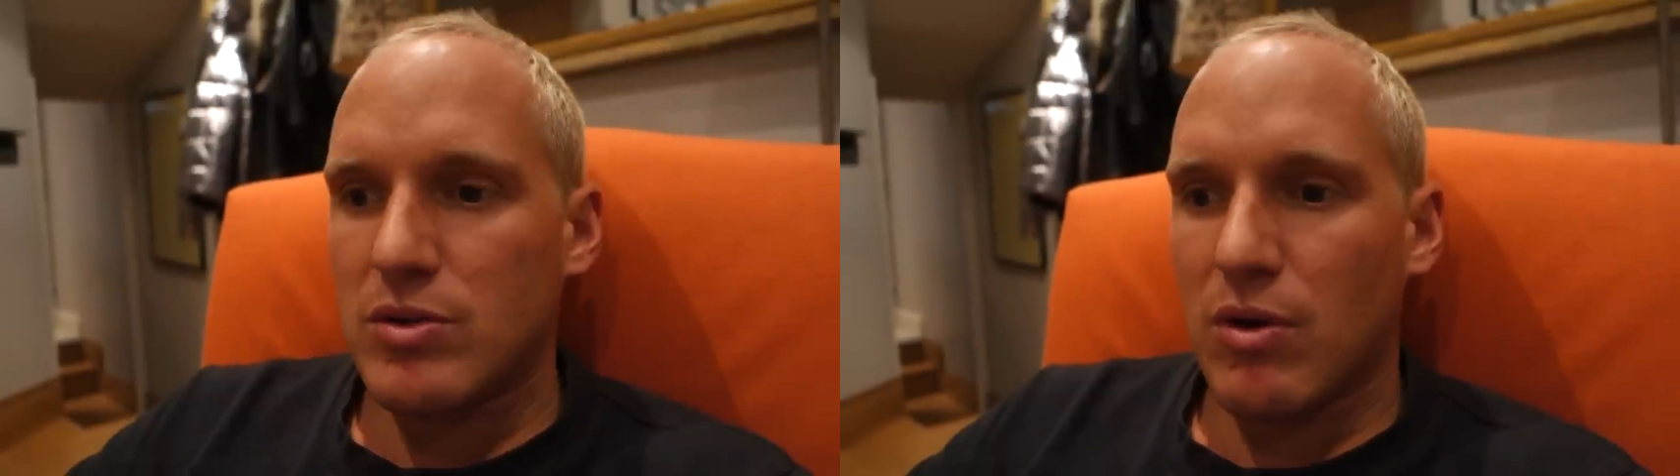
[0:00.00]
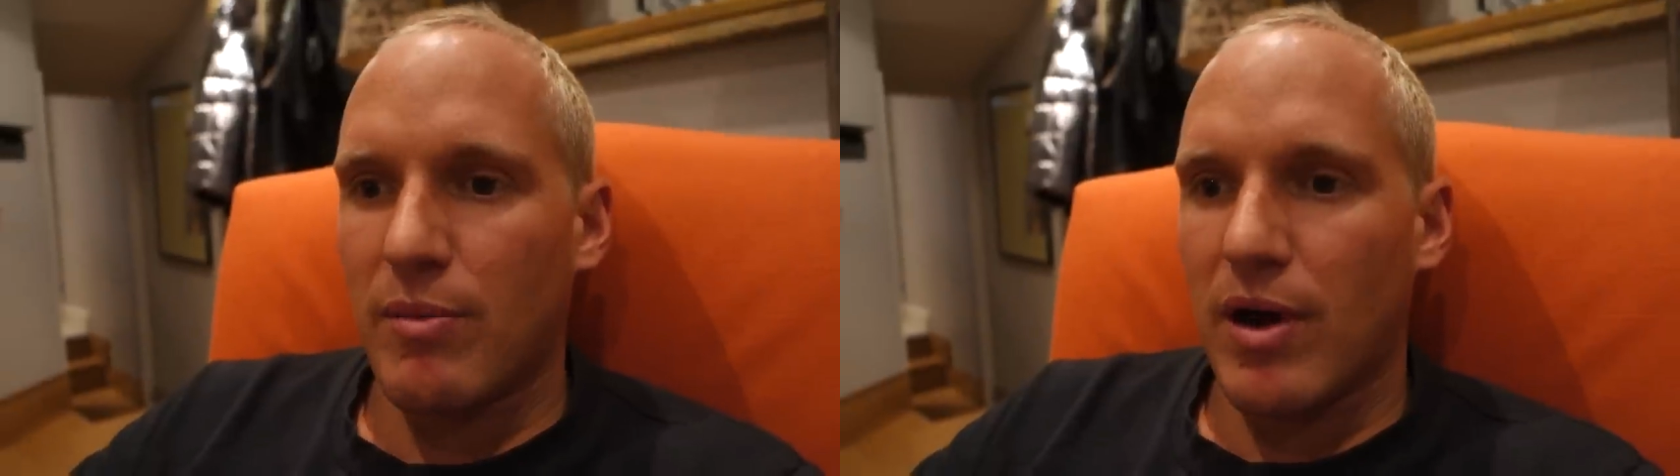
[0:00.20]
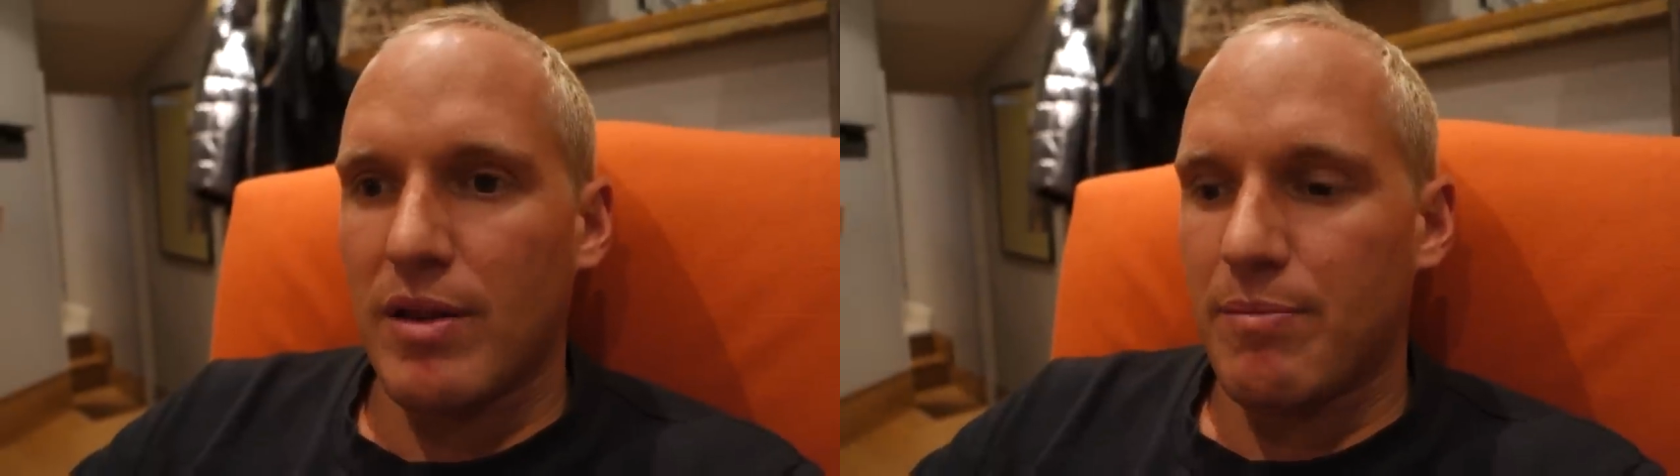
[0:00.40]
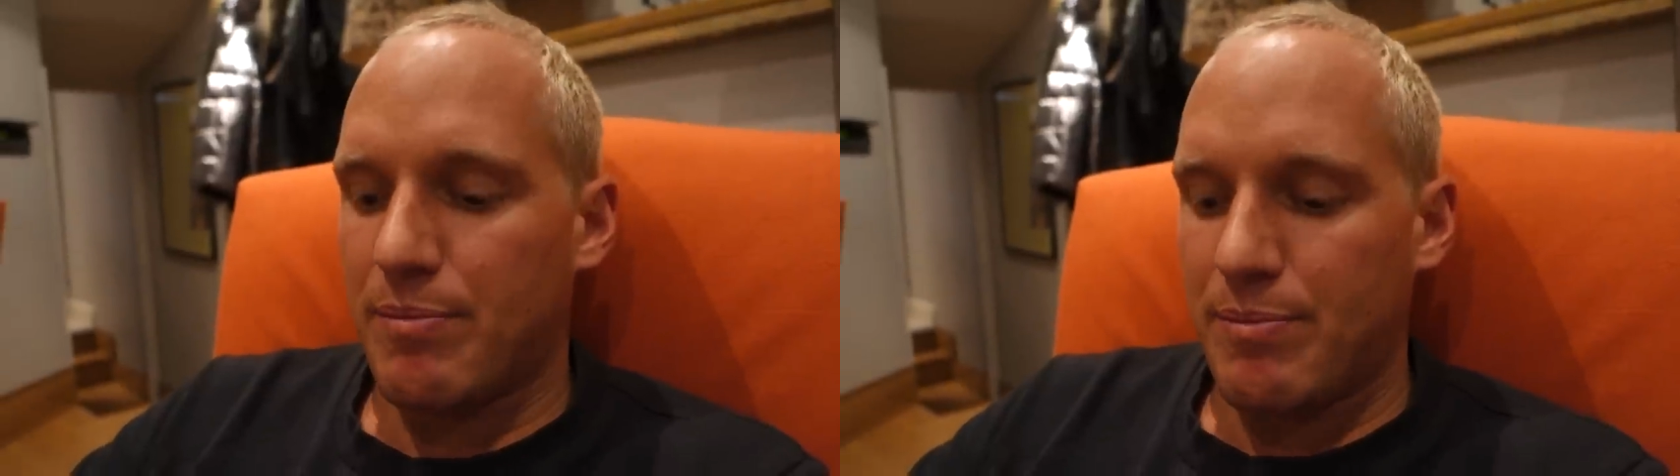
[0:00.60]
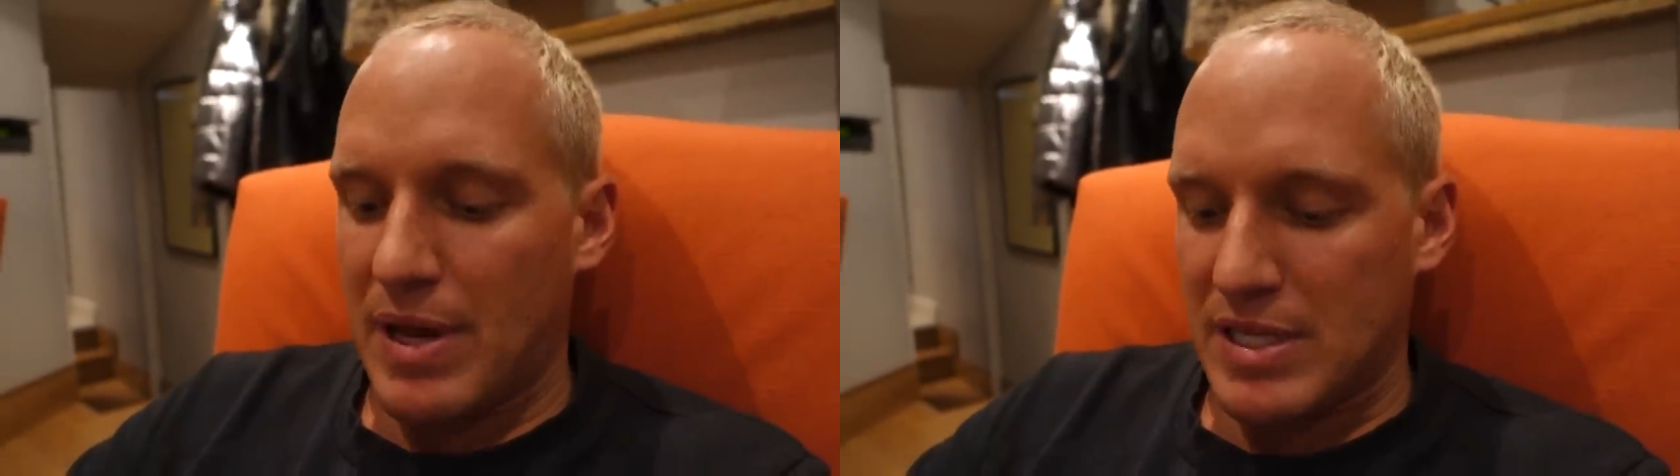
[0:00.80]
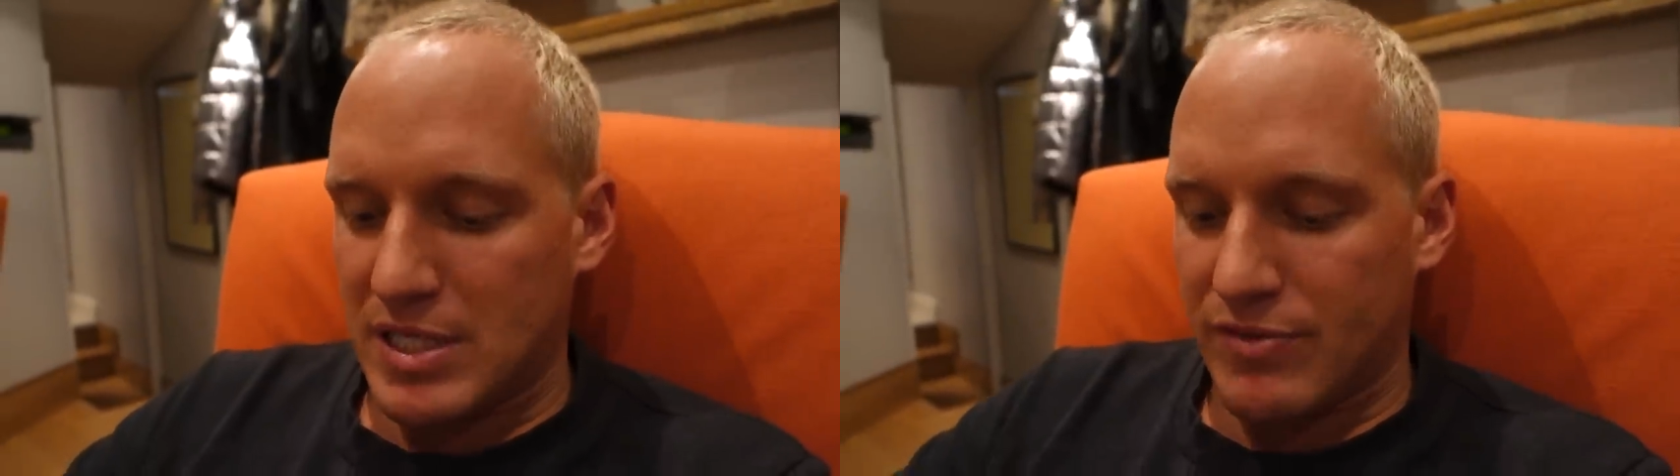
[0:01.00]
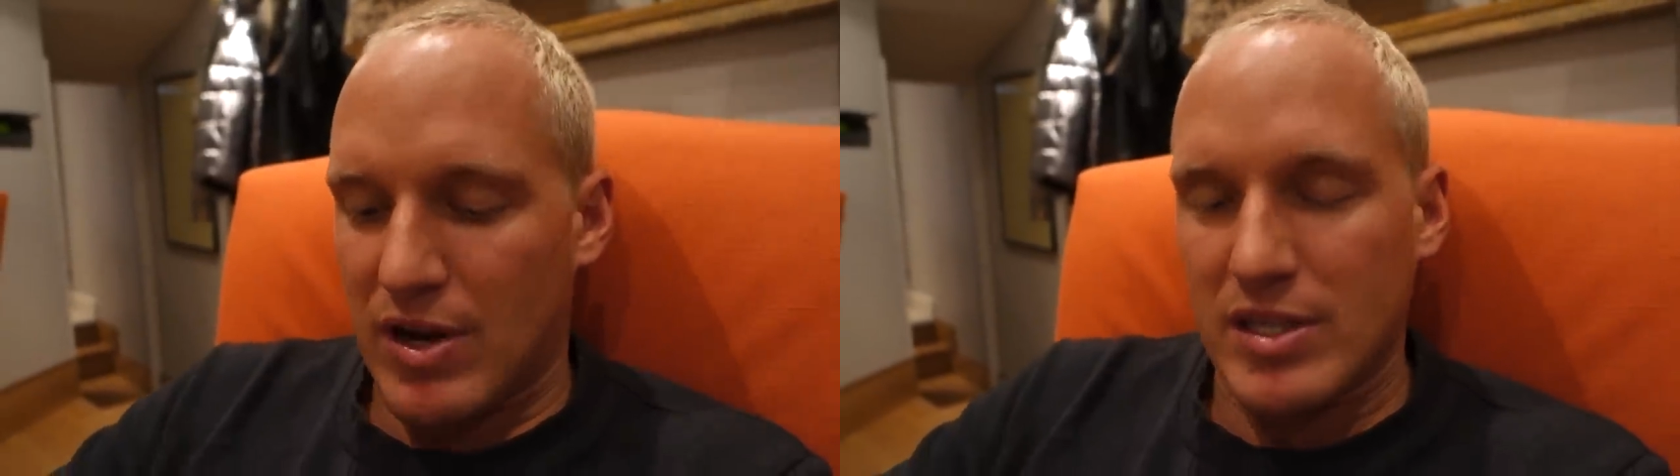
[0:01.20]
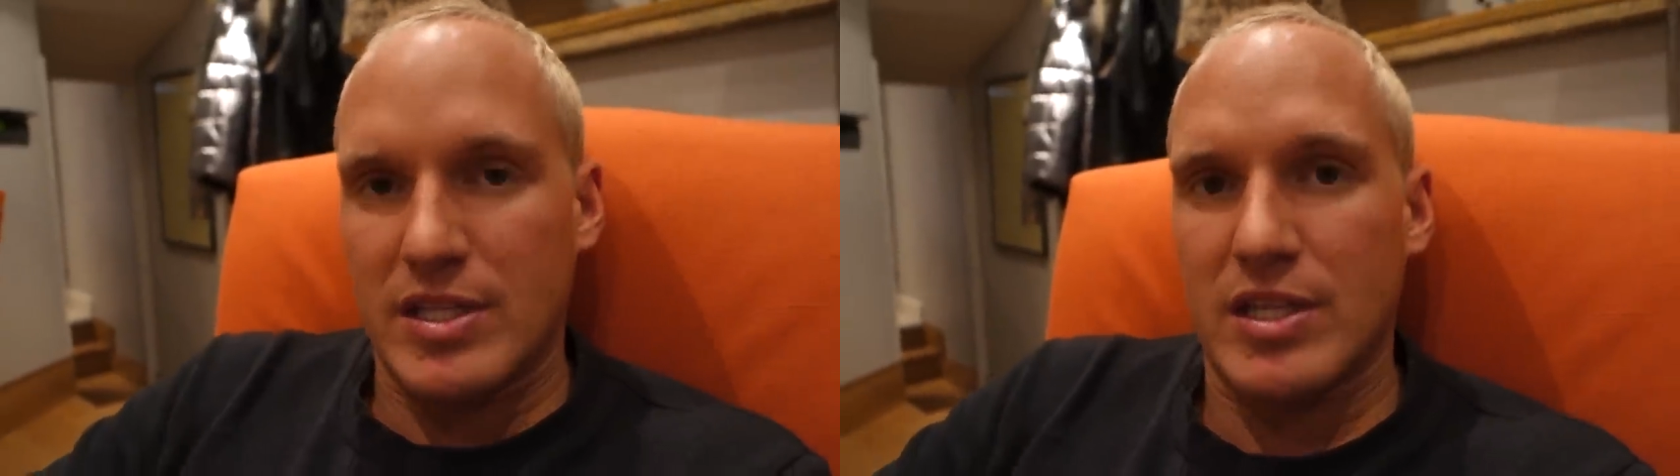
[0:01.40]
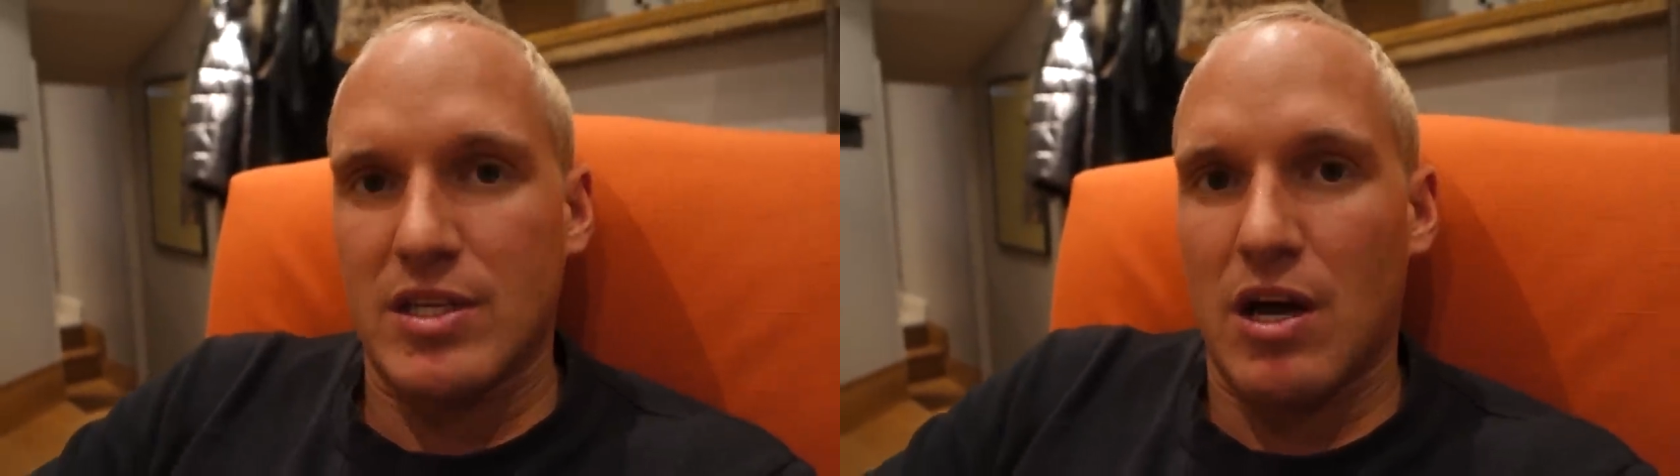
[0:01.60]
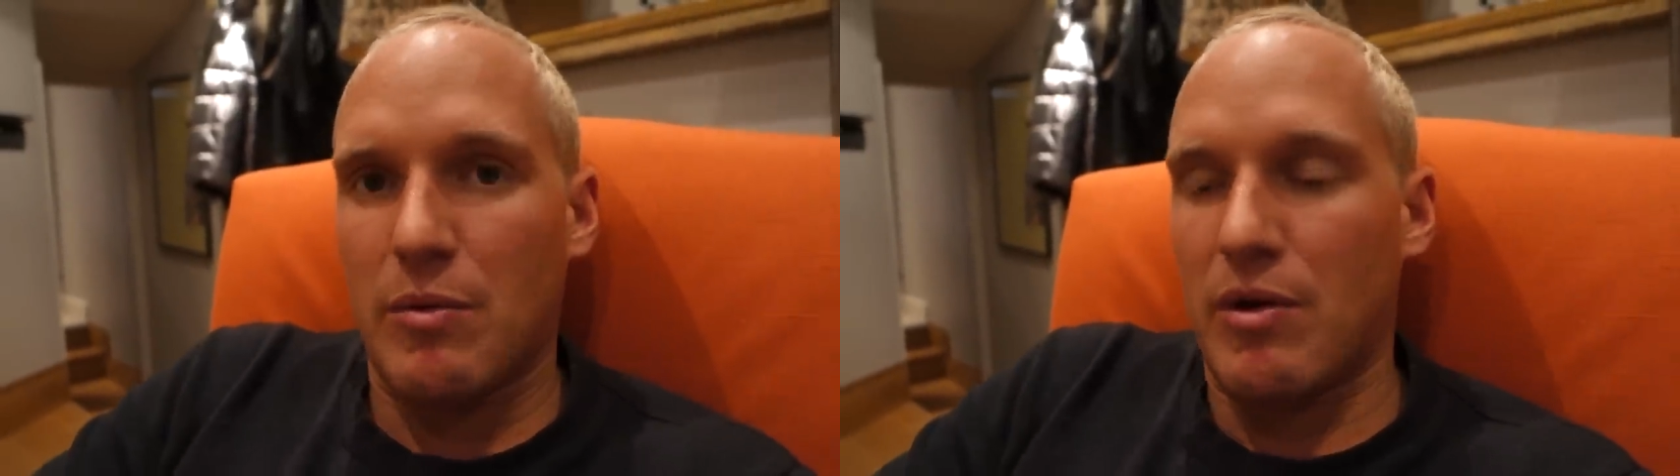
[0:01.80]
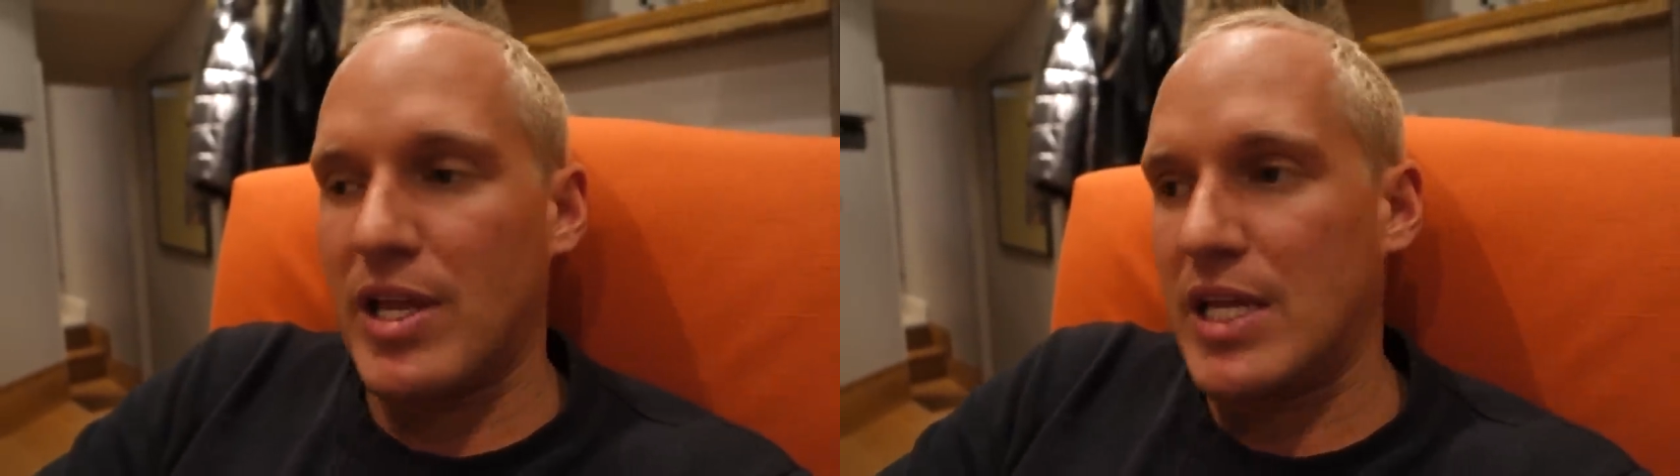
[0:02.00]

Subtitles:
He's one of my bestest friends in the entire world.